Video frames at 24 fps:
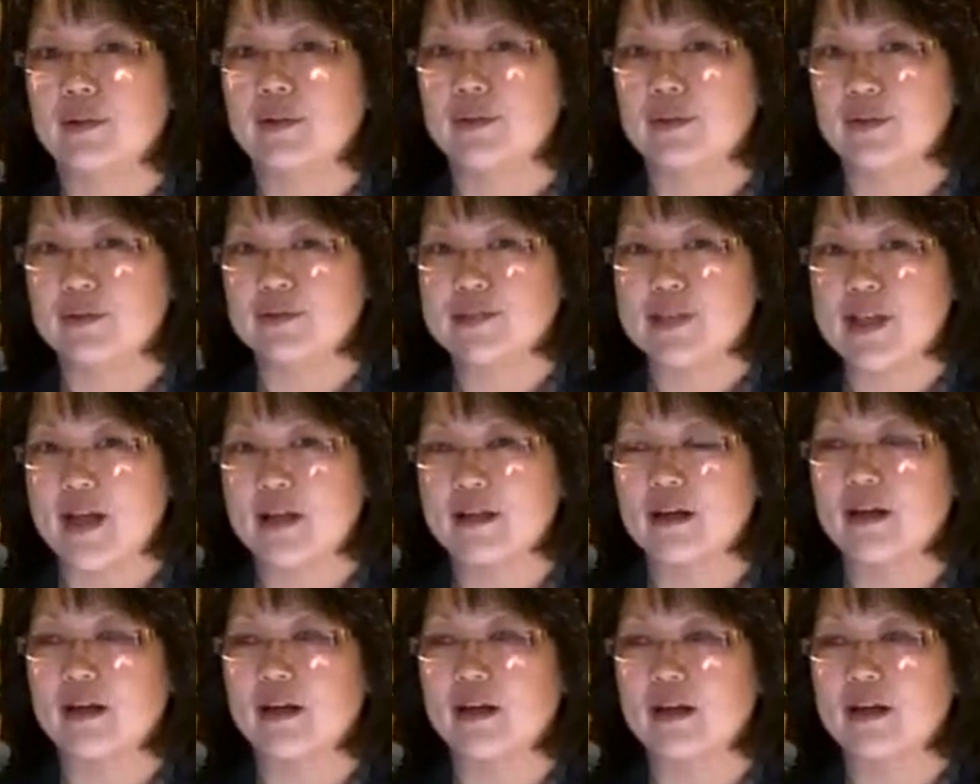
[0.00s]

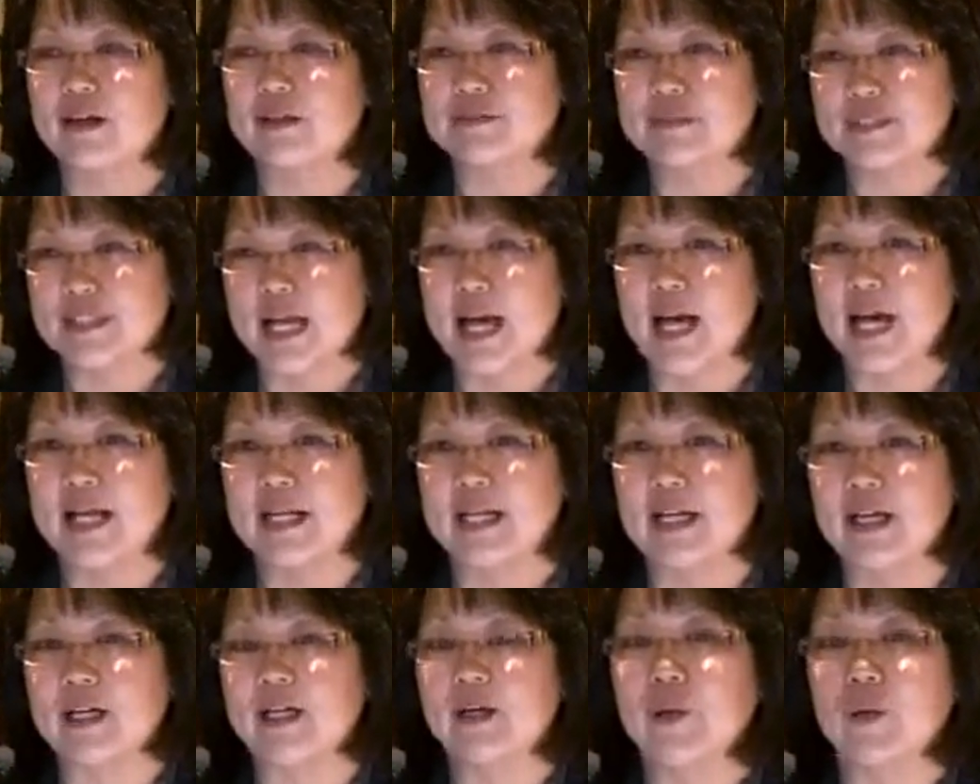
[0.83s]
set of
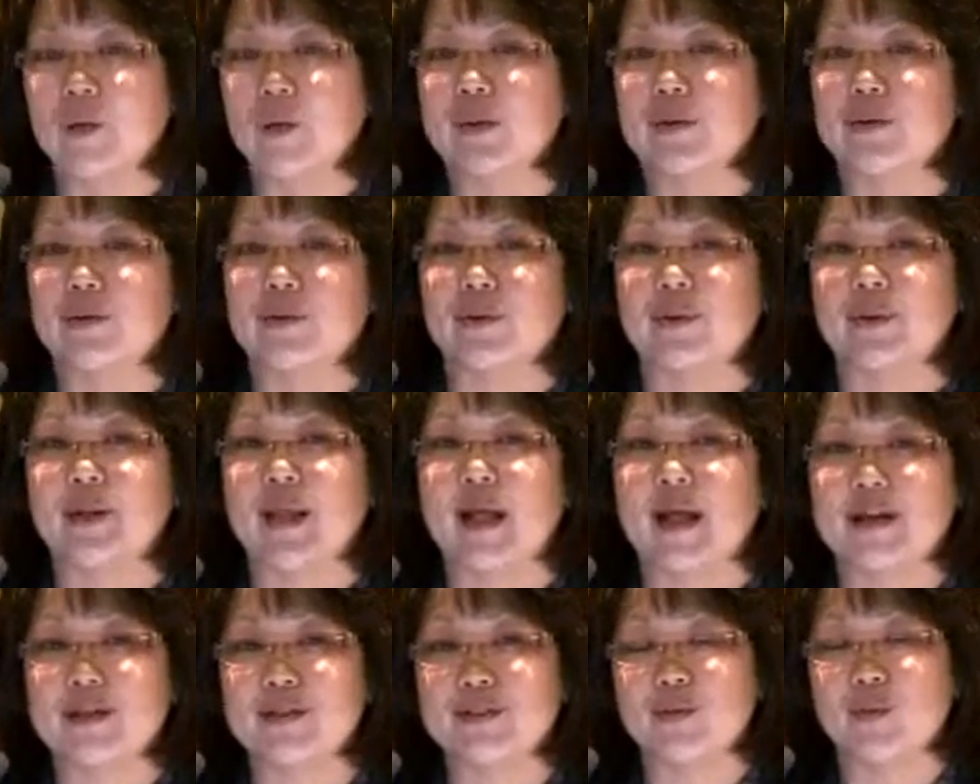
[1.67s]
data with your
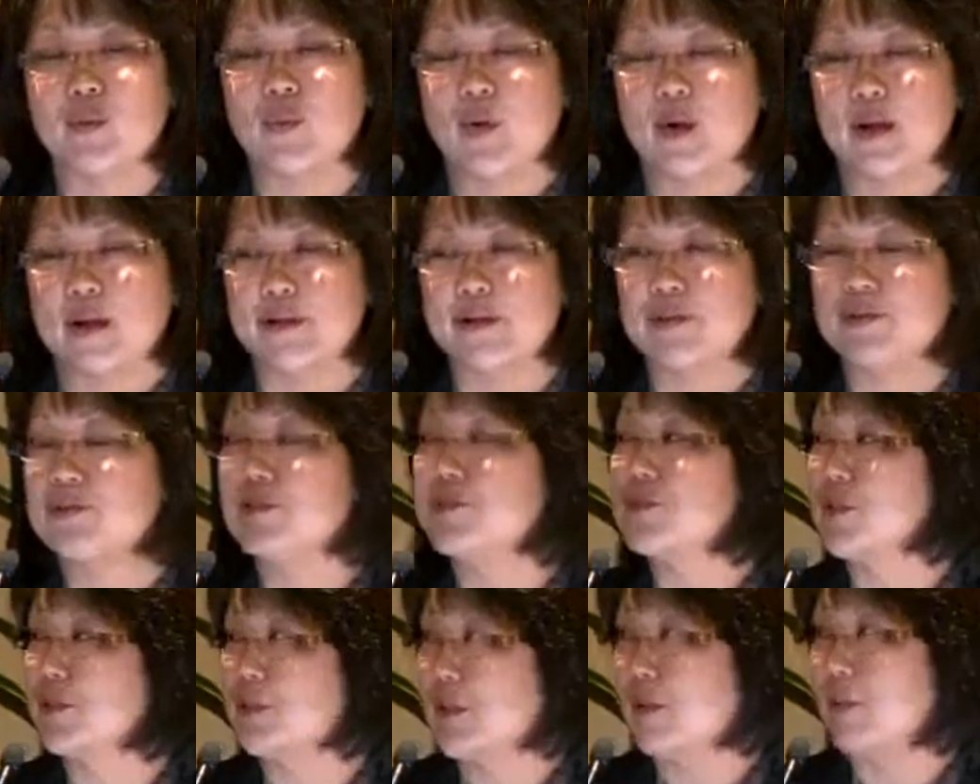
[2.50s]
next one
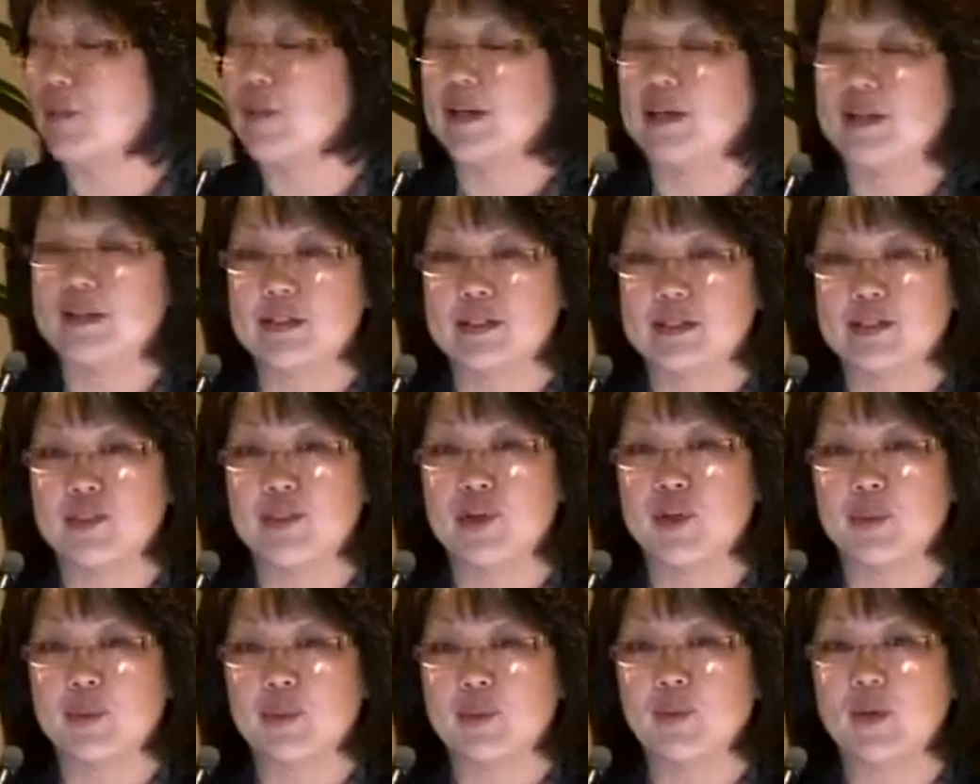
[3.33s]
so that we can
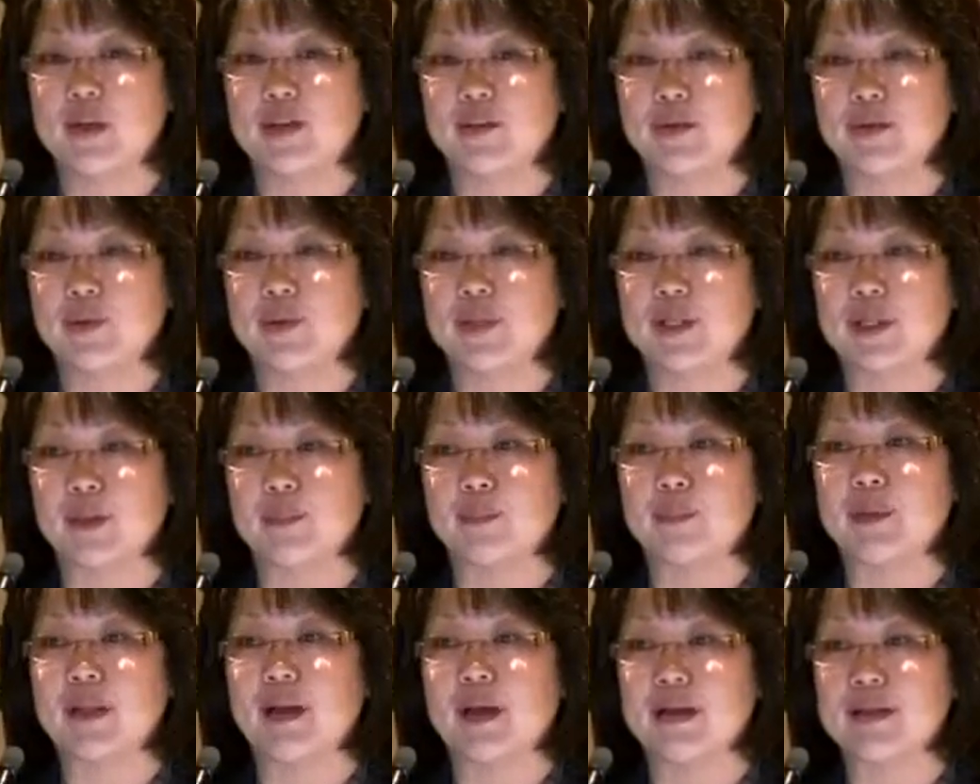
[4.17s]
determine whether you're in
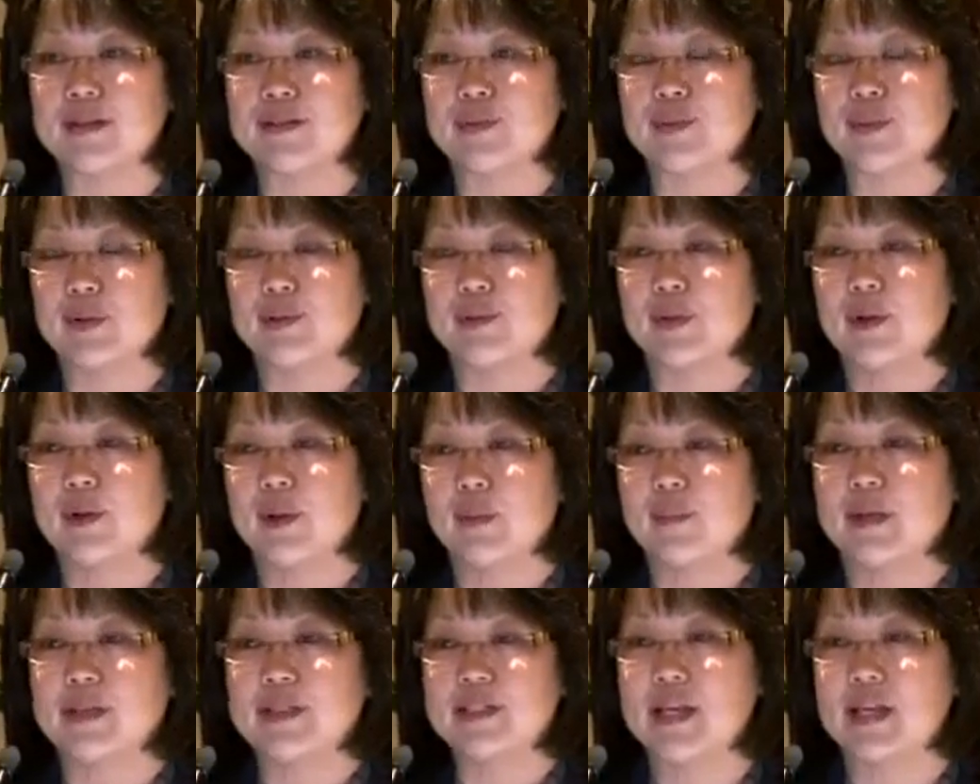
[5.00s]
compliance with
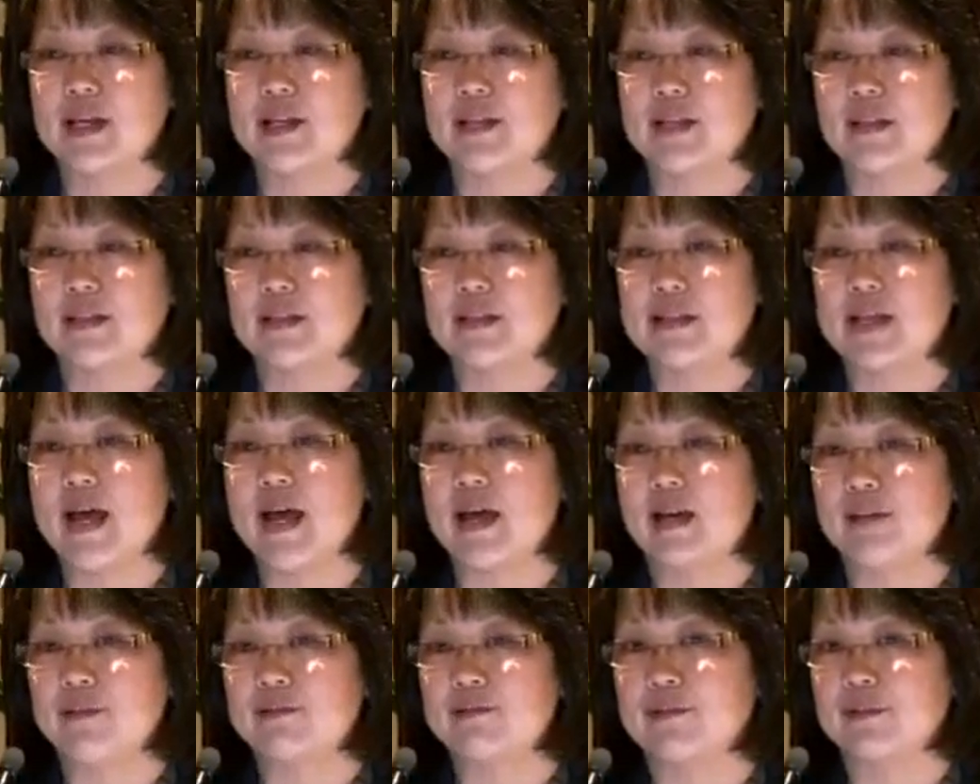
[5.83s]
maintaining the
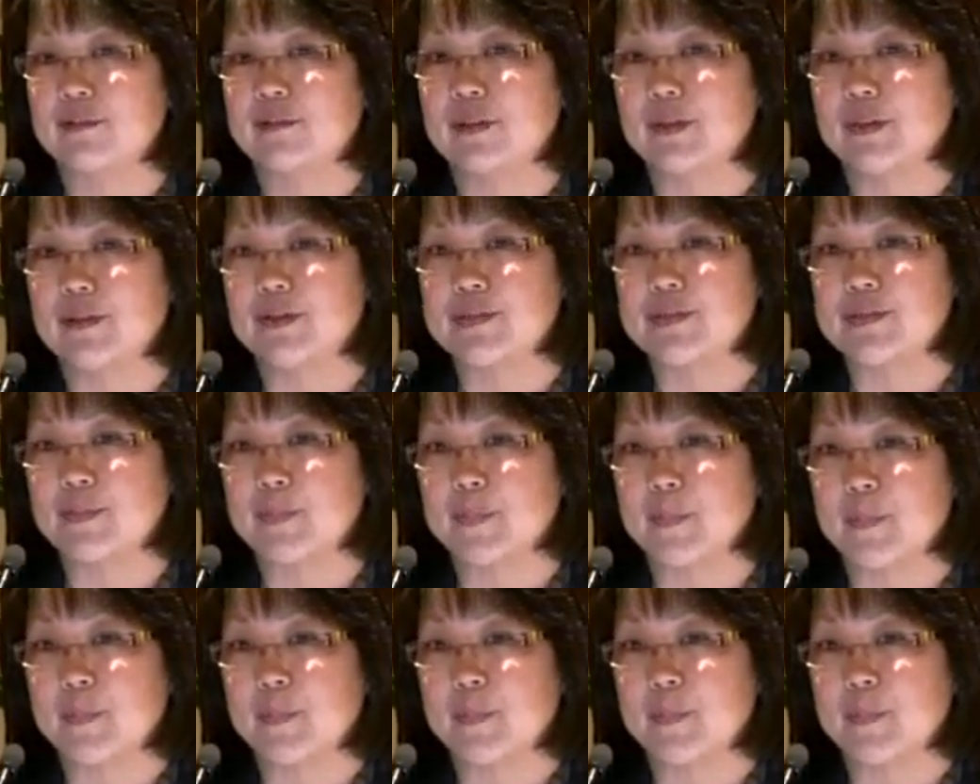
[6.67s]
data for those